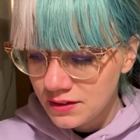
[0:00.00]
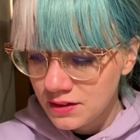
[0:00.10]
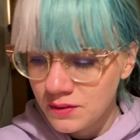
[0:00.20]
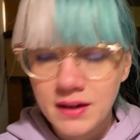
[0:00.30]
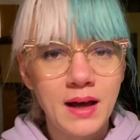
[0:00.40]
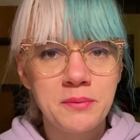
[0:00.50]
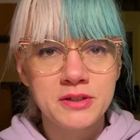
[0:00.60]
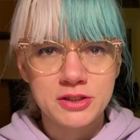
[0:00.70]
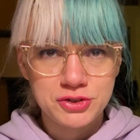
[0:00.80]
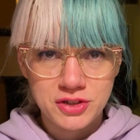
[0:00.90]
know what? I'm
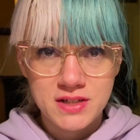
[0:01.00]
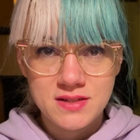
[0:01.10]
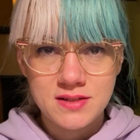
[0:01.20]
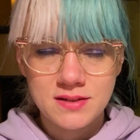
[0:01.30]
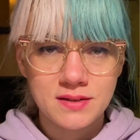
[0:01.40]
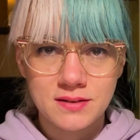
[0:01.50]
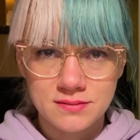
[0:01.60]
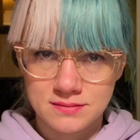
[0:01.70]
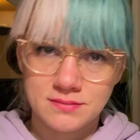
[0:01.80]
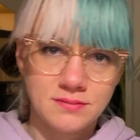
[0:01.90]
gonna trust
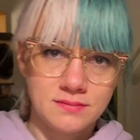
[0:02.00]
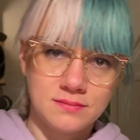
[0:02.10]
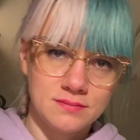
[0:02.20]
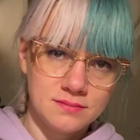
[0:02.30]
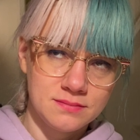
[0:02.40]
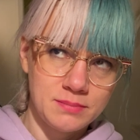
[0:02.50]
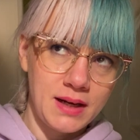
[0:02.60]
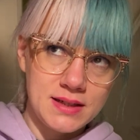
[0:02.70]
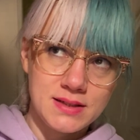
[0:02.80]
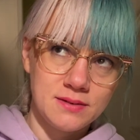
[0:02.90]

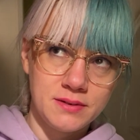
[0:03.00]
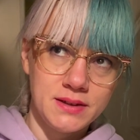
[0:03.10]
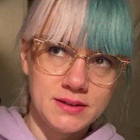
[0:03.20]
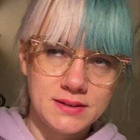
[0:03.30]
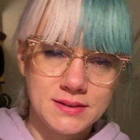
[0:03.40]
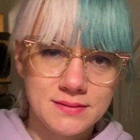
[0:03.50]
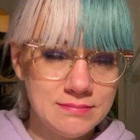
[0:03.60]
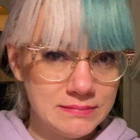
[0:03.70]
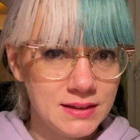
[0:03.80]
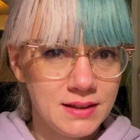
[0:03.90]
past Louise
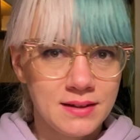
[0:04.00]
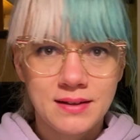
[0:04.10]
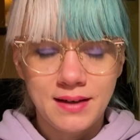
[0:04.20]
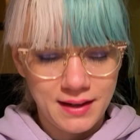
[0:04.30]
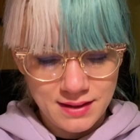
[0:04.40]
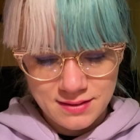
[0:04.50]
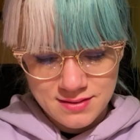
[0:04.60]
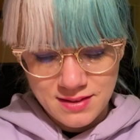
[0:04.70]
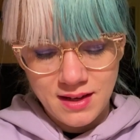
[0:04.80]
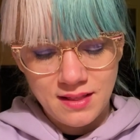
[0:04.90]
and
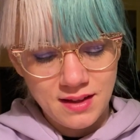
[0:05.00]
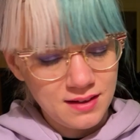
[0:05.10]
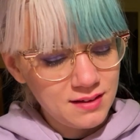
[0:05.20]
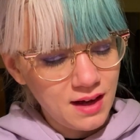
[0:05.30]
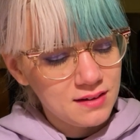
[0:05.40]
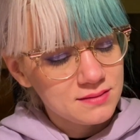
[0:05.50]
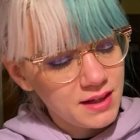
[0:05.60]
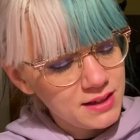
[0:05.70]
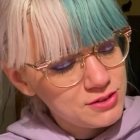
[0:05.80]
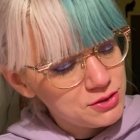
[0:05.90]
say that, yeah,
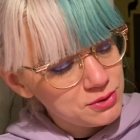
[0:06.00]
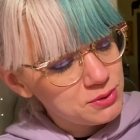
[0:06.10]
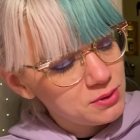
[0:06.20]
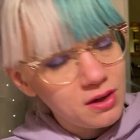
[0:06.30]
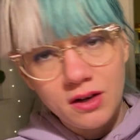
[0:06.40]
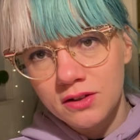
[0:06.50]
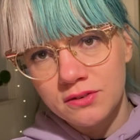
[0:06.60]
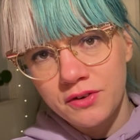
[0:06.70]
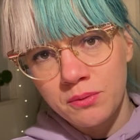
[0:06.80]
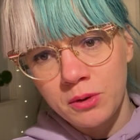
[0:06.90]
A2 all
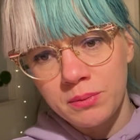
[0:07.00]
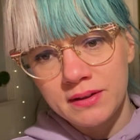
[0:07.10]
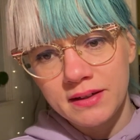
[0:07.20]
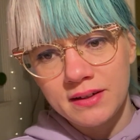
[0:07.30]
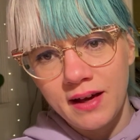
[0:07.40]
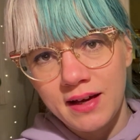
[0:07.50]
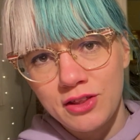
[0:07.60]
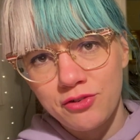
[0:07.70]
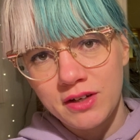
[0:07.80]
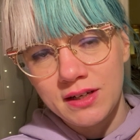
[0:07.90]
over the mobile lid,
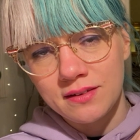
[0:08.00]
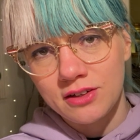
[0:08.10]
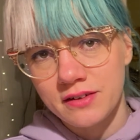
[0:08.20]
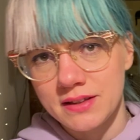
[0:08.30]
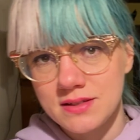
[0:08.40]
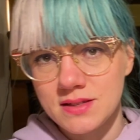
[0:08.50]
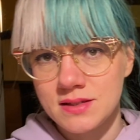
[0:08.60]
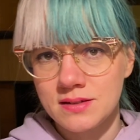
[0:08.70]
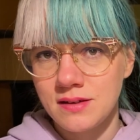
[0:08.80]
A3 in the crease.